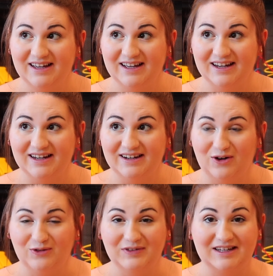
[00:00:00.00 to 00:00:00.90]
and
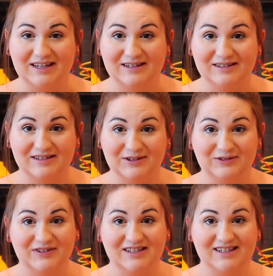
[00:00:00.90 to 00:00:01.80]
hopefully he still
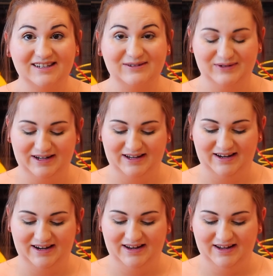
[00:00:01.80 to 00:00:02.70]
fits it
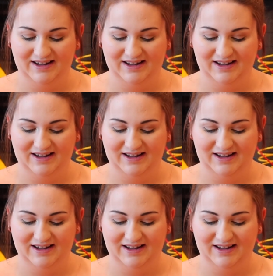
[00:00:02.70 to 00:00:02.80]
when,